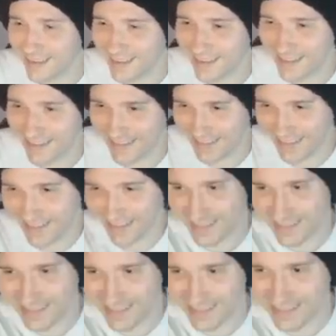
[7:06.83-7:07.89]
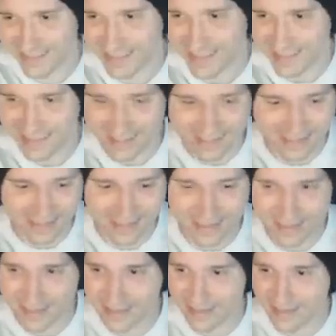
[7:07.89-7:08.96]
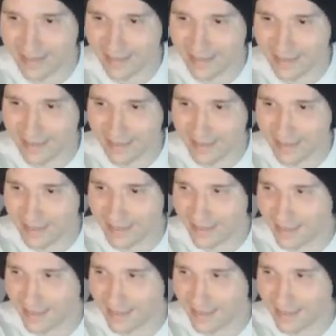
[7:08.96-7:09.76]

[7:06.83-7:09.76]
No one is speaking in this clip.